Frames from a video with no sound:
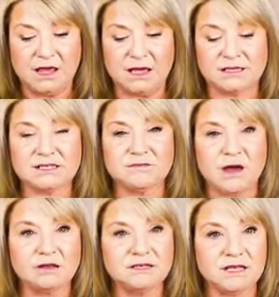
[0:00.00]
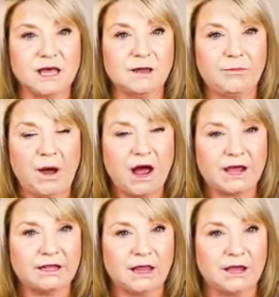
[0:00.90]
It smells like
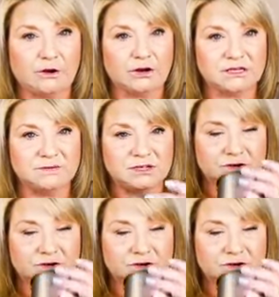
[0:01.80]
pine, like Christmas